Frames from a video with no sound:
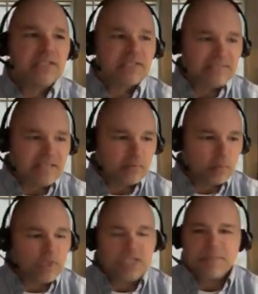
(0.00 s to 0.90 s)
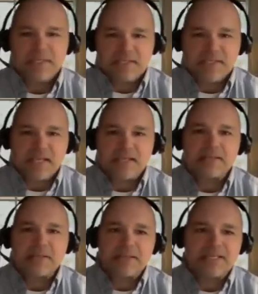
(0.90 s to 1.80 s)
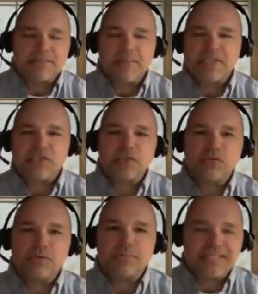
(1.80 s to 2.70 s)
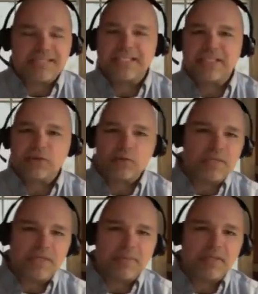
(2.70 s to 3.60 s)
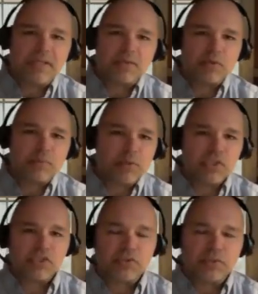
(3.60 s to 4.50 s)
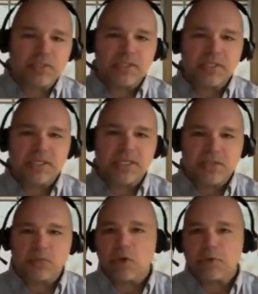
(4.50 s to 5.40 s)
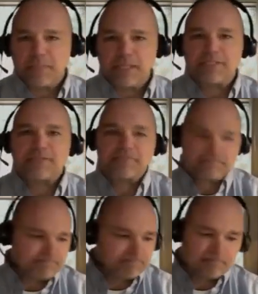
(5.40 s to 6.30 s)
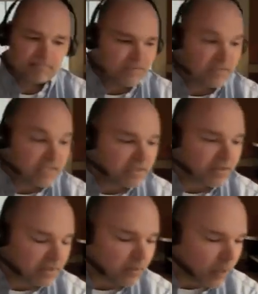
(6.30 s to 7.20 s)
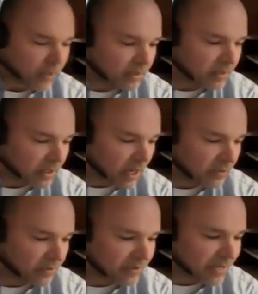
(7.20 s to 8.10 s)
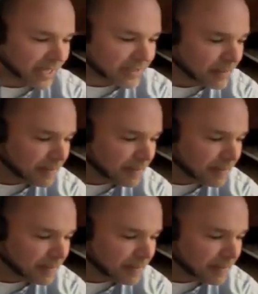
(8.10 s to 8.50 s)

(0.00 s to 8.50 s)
that what is being said is meant to mislead or manipulate or to put you in the wrong place. Okay, if you take nothing away other than that.